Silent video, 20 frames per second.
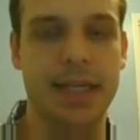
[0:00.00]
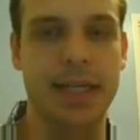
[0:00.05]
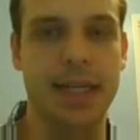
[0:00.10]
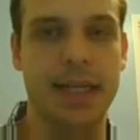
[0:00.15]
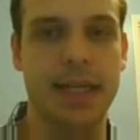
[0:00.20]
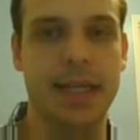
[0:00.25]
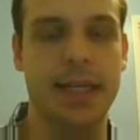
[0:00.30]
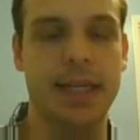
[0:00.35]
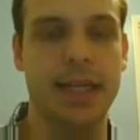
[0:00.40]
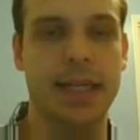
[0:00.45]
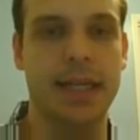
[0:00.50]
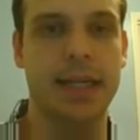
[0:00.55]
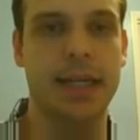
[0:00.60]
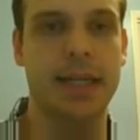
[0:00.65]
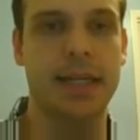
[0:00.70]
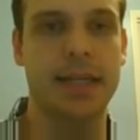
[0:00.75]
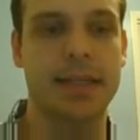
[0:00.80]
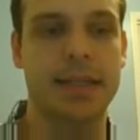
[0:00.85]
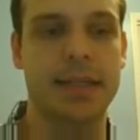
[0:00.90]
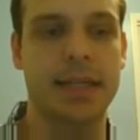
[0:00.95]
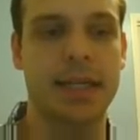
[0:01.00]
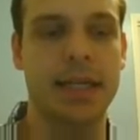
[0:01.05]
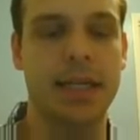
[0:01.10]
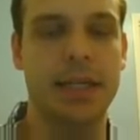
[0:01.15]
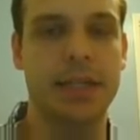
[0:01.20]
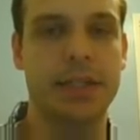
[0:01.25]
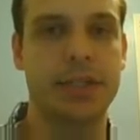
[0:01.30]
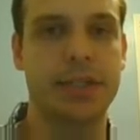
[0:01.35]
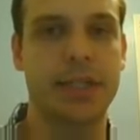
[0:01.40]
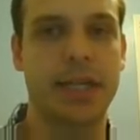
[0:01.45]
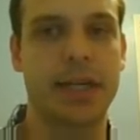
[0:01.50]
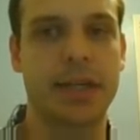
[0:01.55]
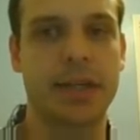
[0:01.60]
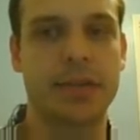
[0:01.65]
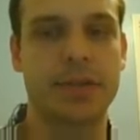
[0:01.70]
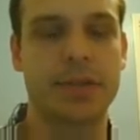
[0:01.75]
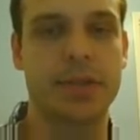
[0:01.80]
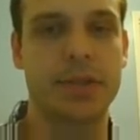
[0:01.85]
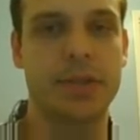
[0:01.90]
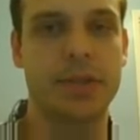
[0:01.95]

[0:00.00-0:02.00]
and shout out